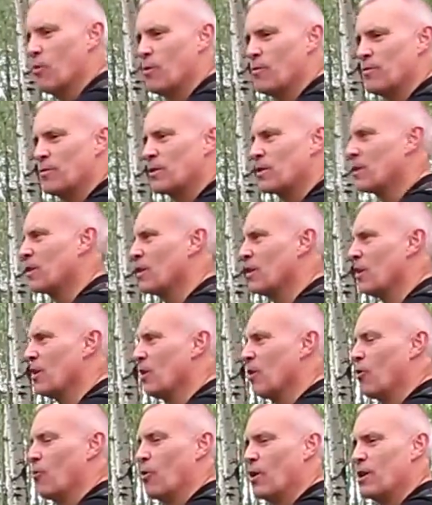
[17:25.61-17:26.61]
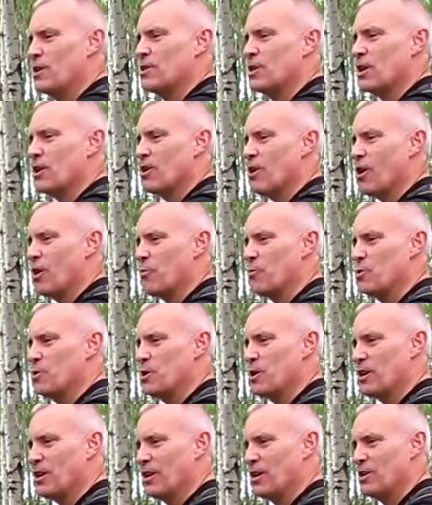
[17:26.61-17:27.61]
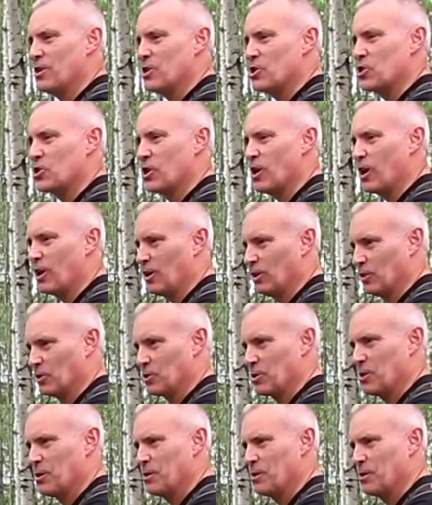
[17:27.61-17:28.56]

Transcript: Oh, okay. What is it called when you clean the stalls?